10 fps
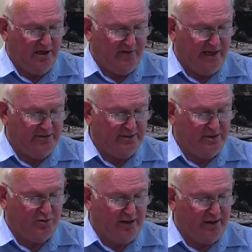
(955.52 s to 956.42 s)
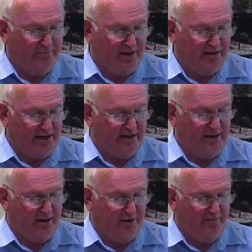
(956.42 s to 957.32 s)
Of 120
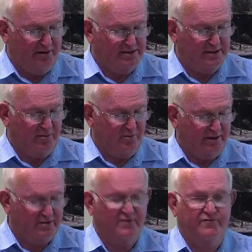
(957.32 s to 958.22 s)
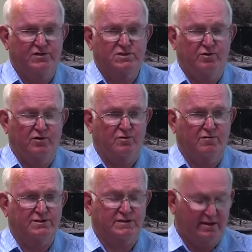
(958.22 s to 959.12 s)
Balgownie coal miners that went to the First World
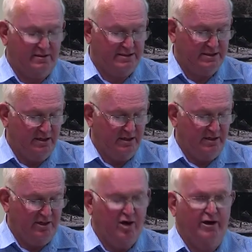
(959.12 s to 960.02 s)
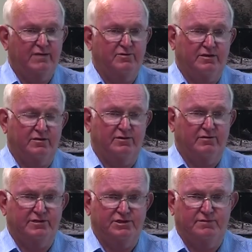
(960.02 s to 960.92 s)
War as tunnelers, 90 were killed
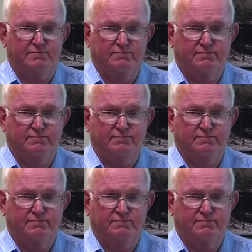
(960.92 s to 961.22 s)
or injured.